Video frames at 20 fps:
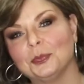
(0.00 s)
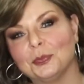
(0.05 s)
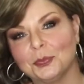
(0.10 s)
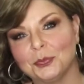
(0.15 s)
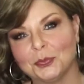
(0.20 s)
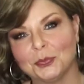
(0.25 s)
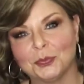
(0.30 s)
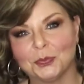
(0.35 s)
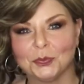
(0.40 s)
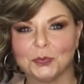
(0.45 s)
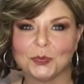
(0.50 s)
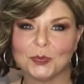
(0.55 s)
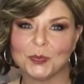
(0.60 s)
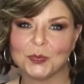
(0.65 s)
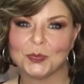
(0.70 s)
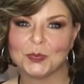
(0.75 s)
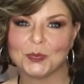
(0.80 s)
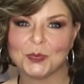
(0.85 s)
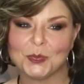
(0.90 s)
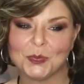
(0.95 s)

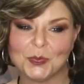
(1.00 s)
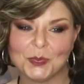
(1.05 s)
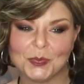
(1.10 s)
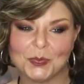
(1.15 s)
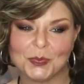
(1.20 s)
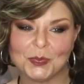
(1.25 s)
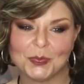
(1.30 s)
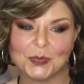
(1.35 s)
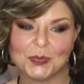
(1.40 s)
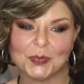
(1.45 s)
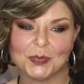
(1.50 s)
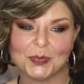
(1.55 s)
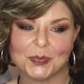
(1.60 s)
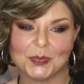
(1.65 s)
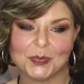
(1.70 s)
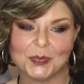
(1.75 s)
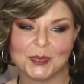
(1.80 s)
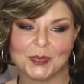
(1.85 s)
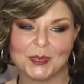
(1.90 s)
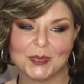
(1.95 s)

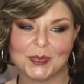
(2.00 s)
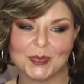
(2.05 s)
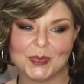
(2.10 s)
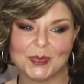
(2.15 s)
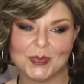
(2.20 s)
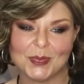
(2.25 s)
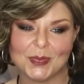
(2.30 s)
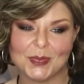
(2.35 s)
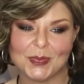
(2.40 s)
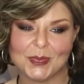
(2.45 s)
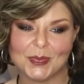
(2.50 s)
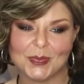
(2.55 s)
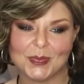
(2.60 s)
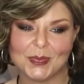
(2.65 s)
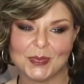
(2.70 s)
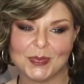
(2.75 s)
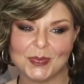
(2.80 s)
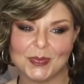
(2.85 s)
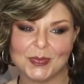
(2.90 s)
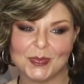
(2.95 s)

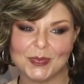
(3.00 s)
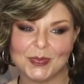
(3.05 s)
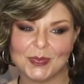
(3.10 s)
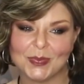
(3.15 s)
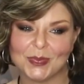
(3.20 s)
(not speaking)